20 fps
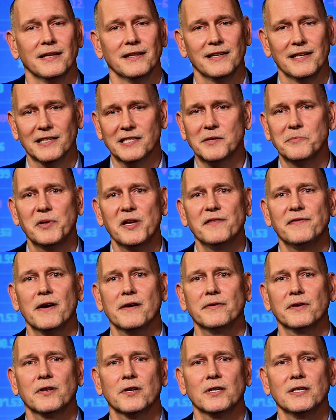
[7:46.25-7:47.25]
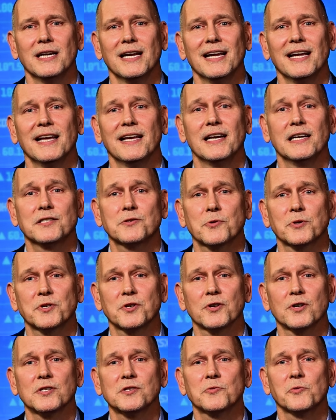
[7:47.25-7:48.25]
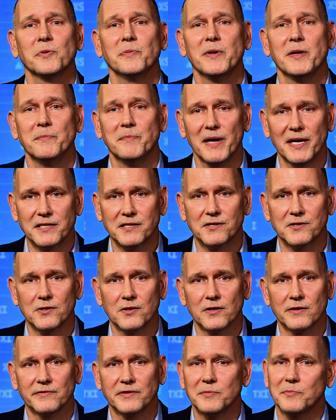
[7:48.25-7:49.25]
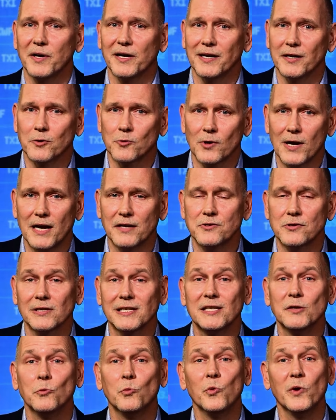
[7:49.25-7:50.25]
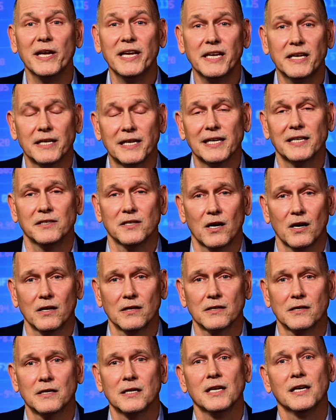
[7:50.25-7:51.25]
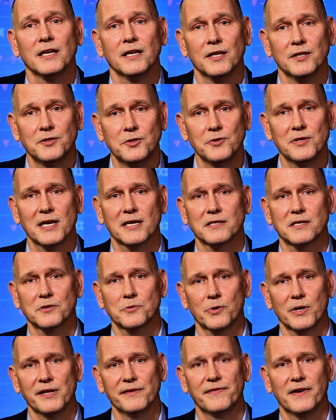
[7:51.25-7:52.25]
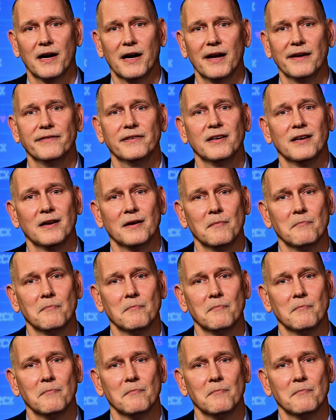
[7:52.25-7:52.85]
The S&P 500 and its returns would be best served by a gradually weakening dollar in 2025,